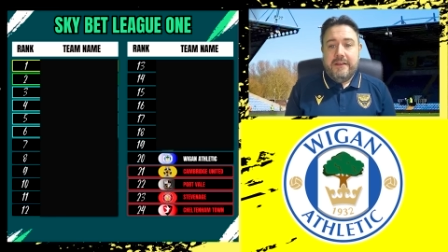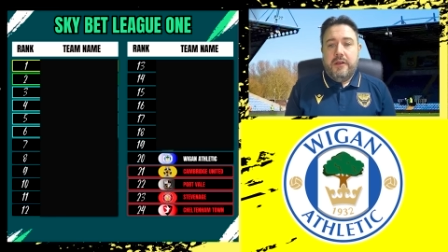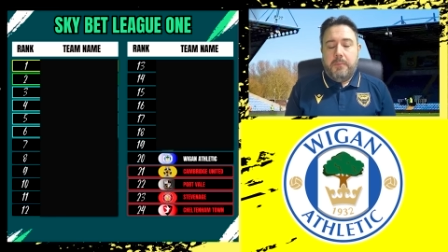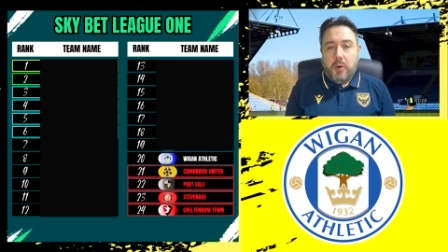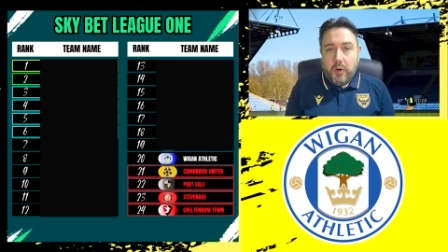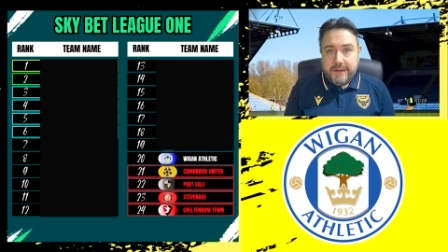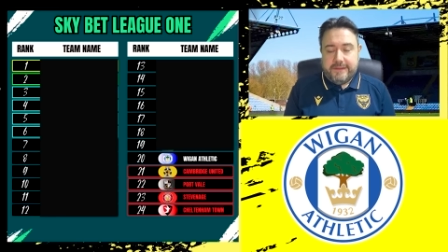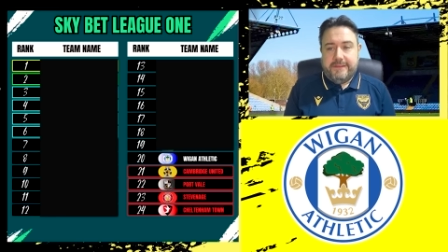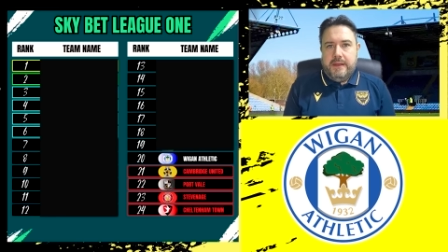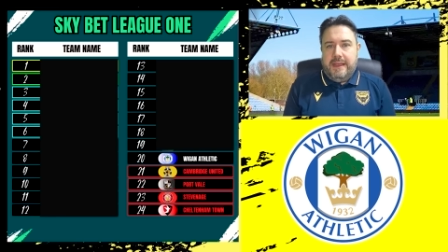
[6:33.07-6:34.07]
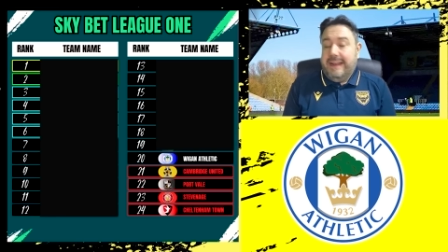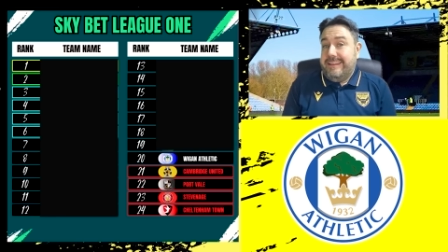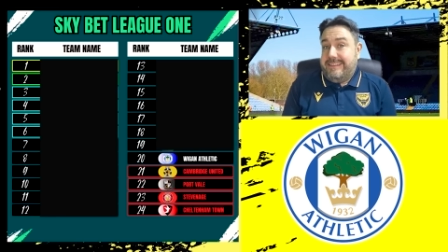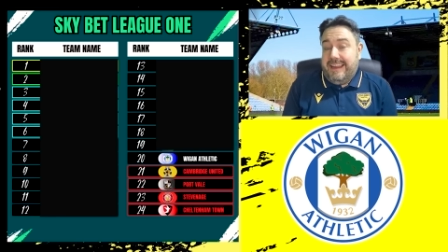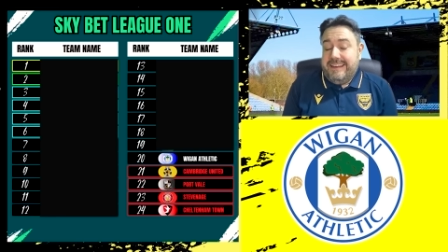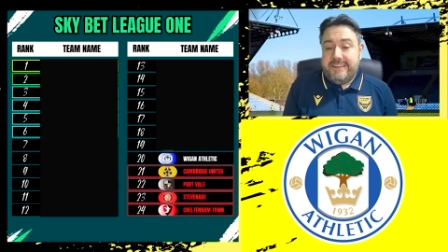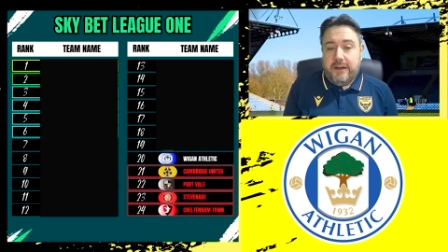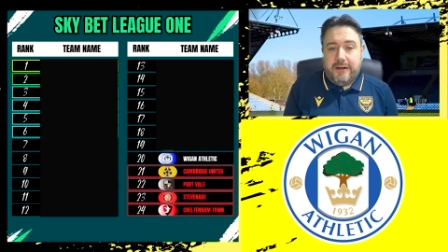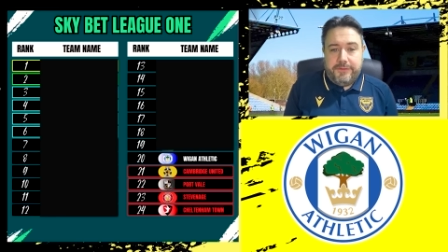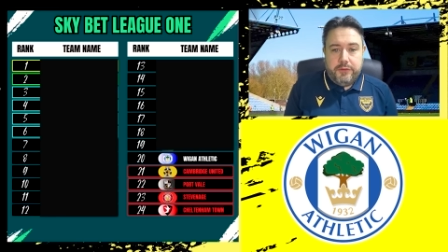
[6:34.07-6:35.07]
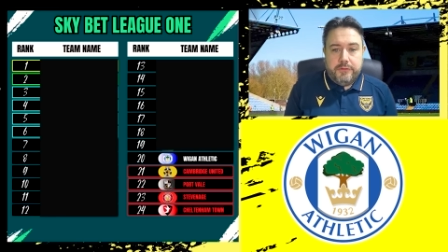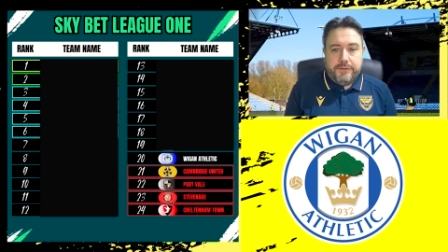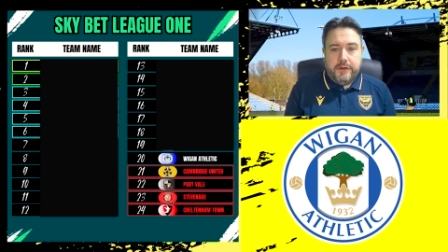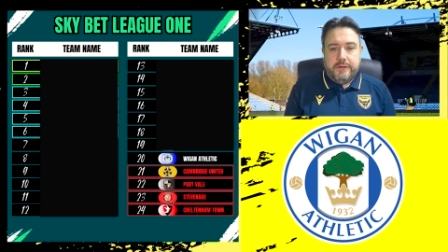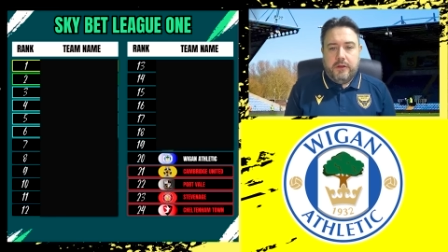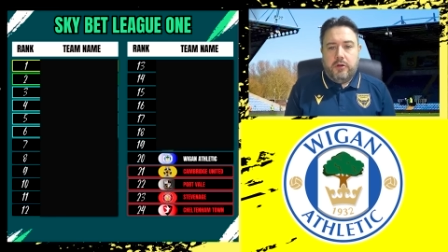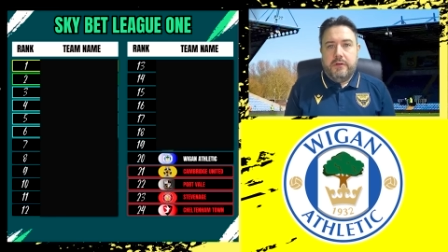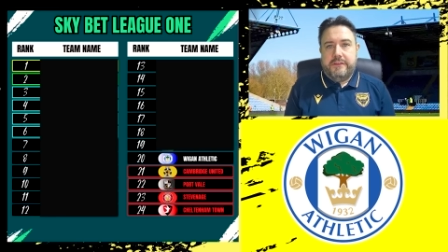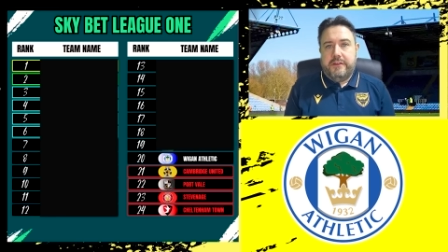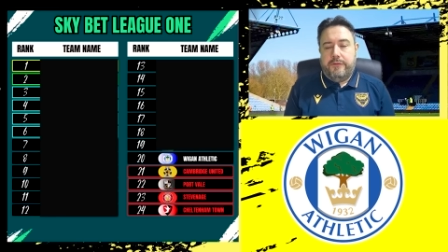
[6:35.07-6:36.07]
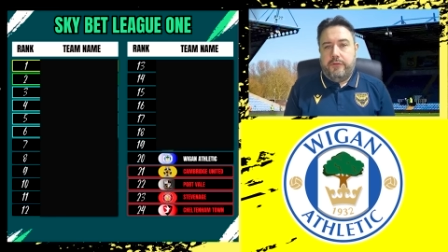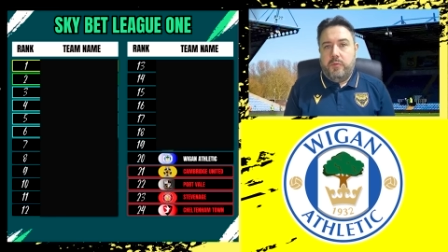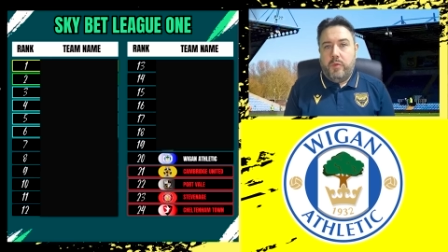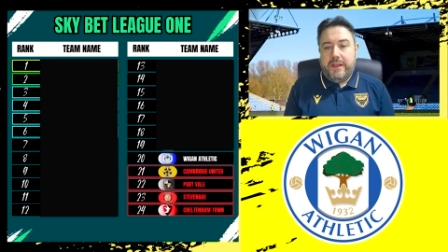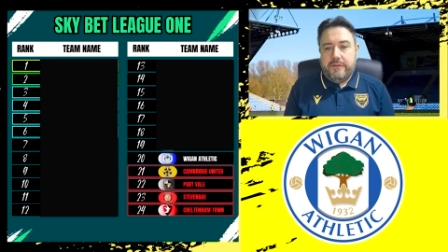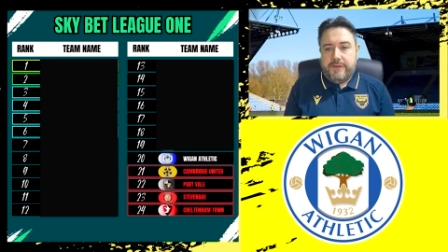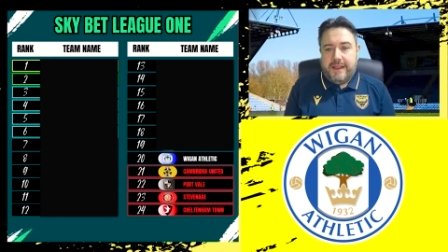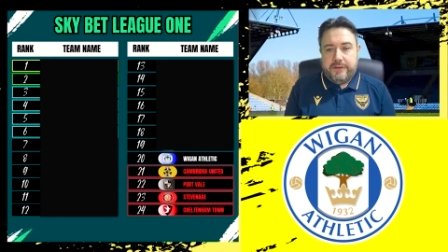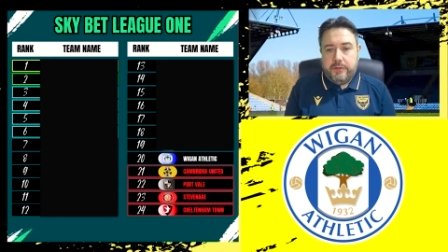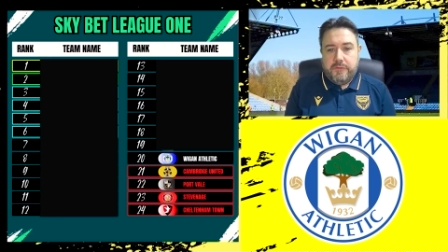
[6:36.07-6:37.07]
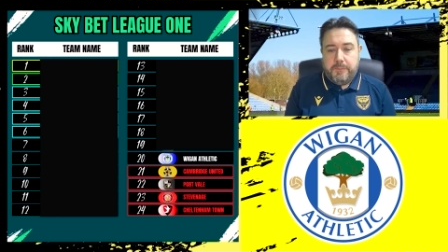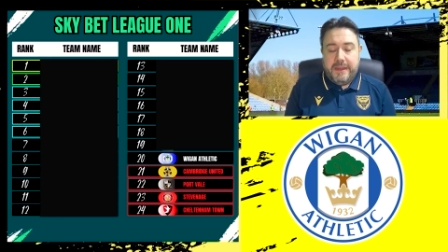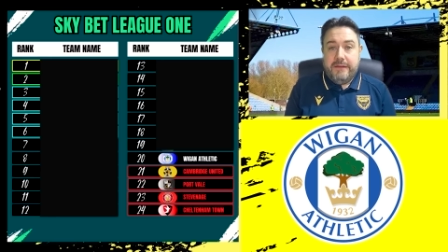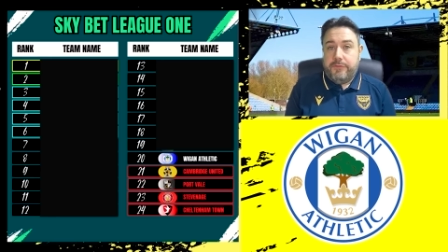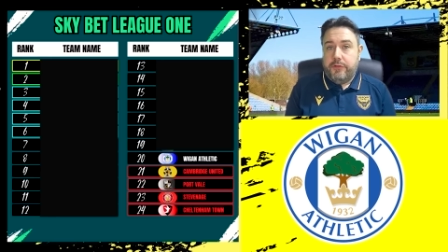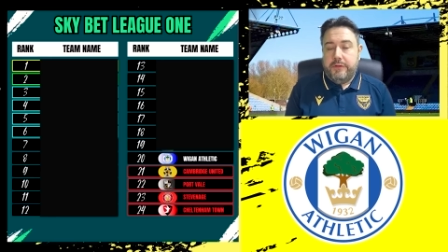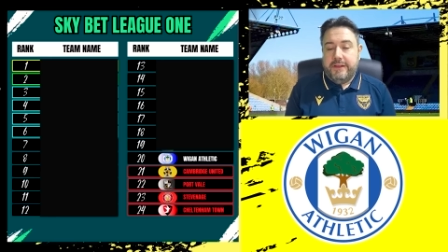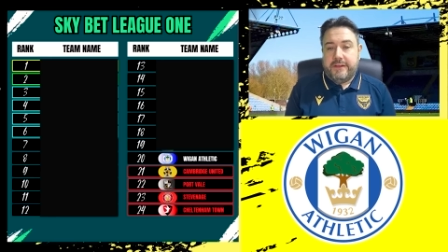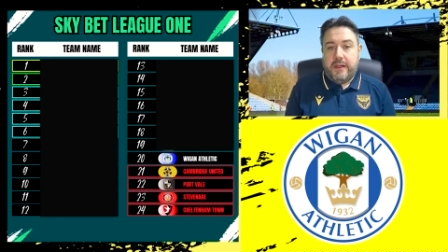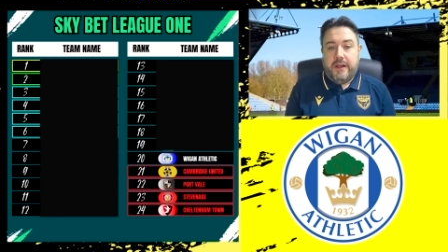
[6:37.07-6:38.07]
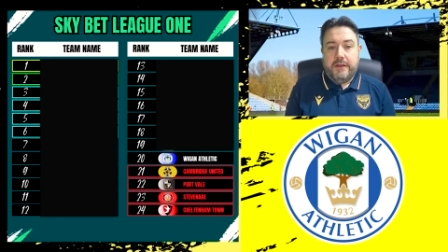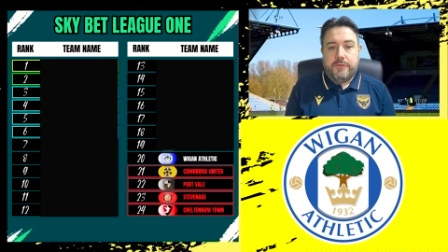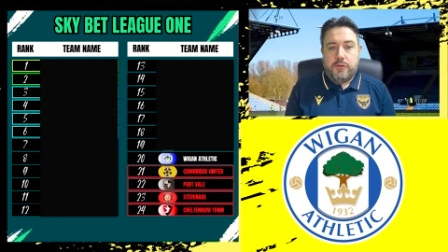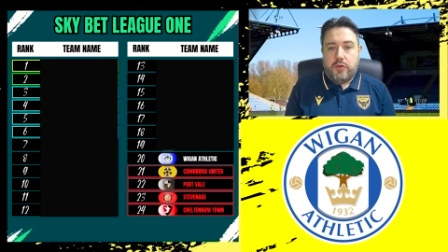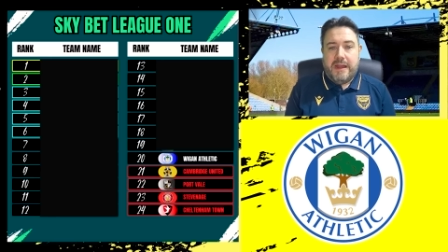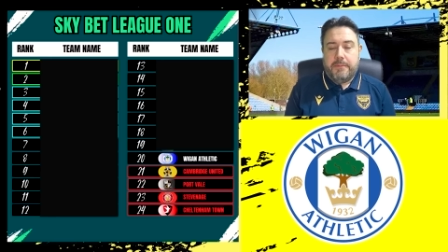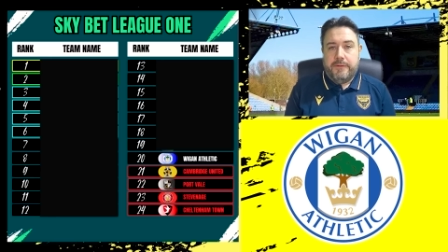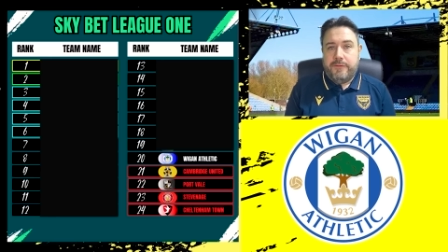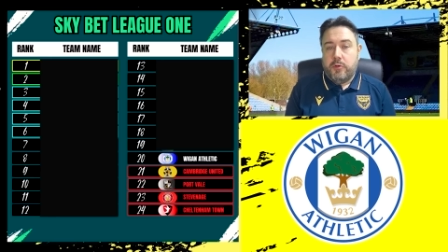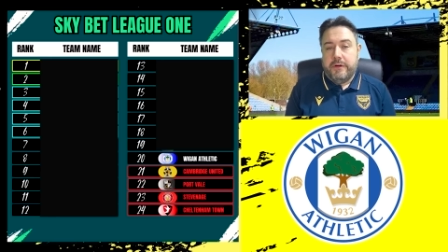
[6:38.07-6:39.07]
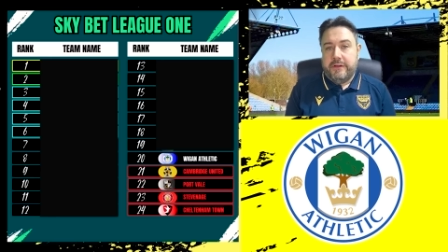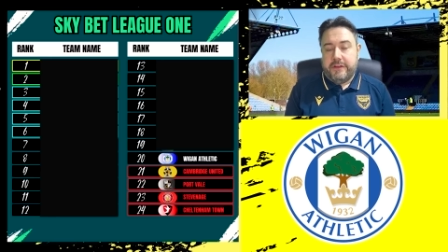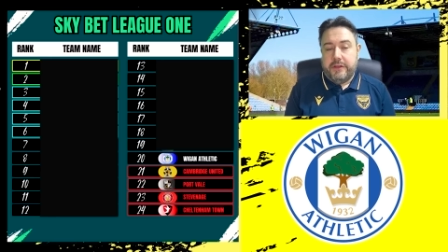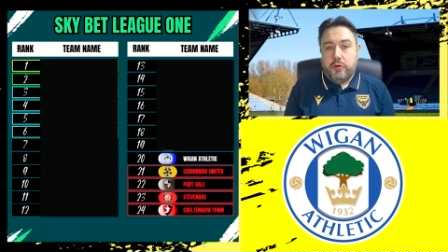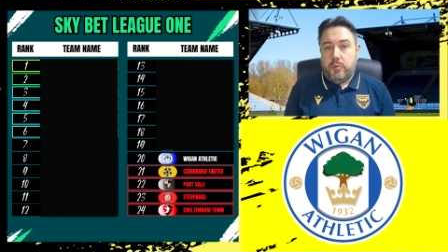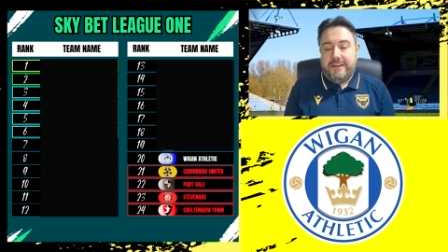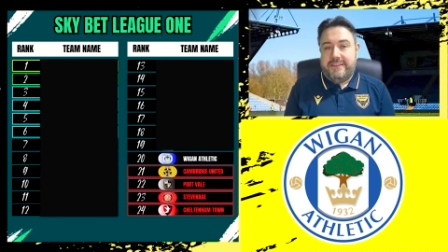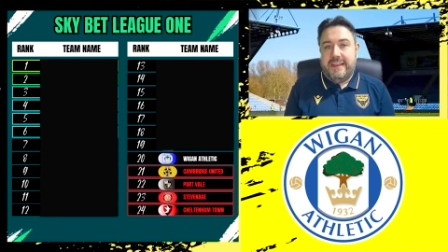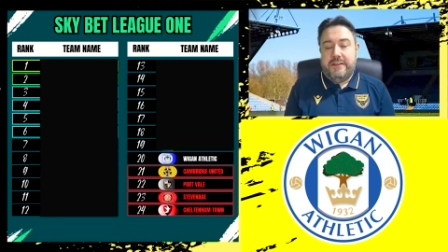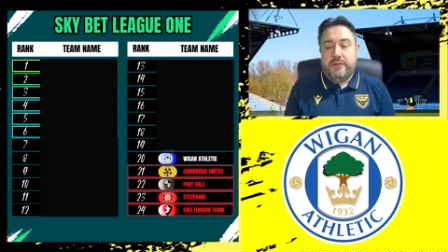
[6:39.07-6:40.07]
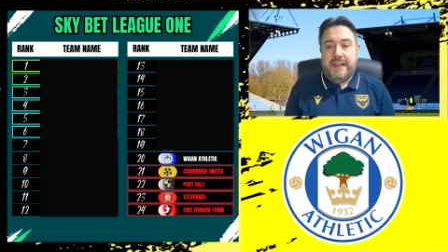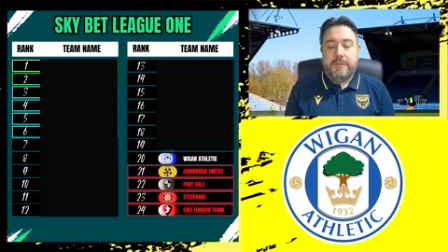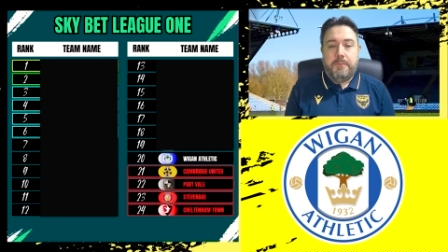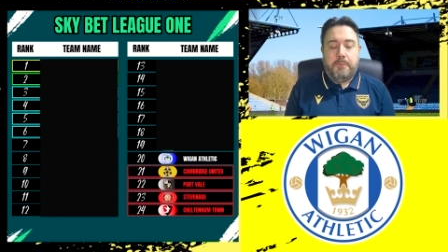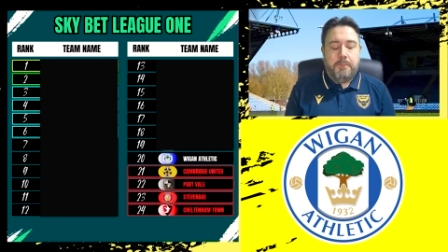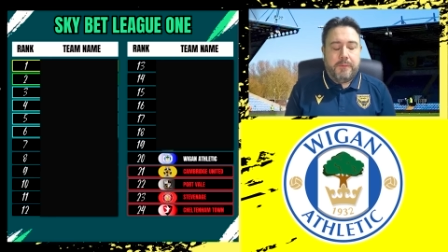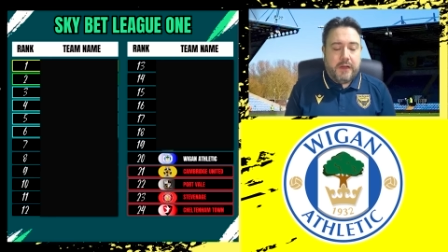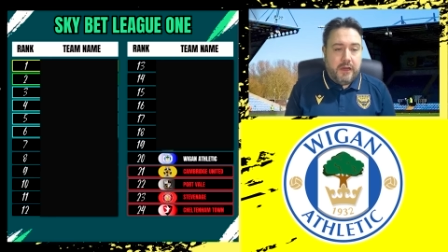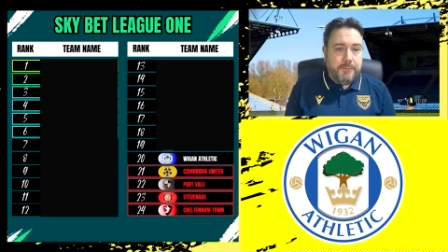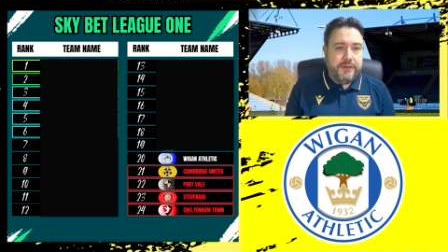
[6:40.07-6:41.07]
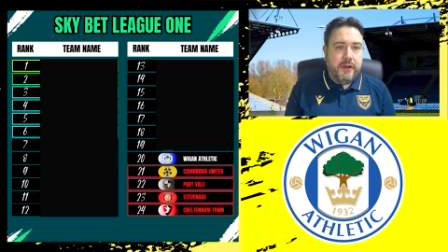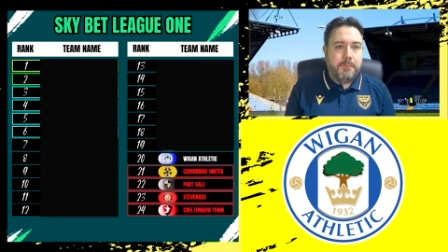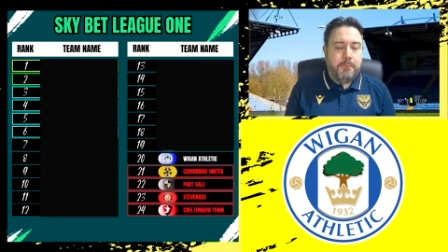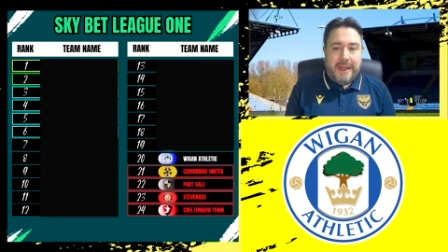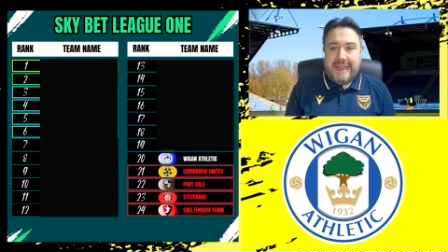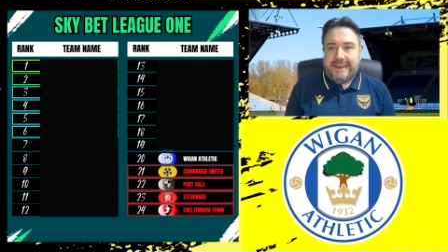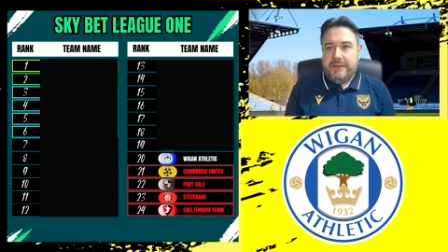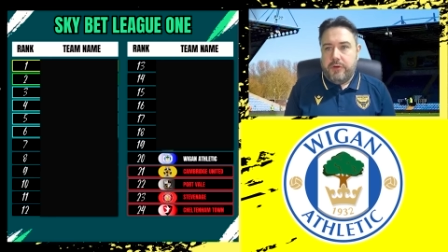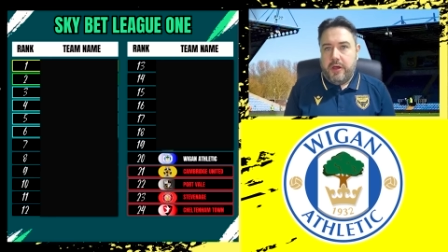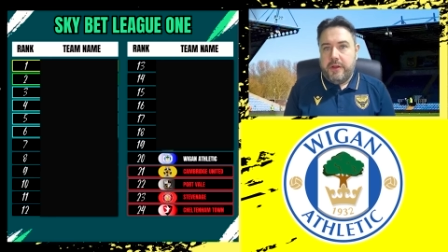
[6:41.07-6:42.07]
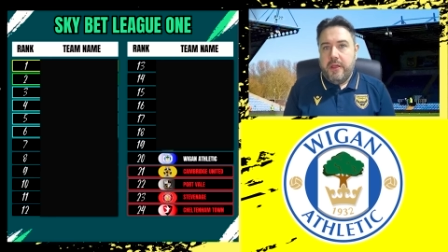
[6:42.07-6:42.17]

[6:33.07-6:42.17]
points. And it's deja vu for those long-suffering Wigan fans who have been through this kind of crap before. And as I always said, you have clubs that are badly run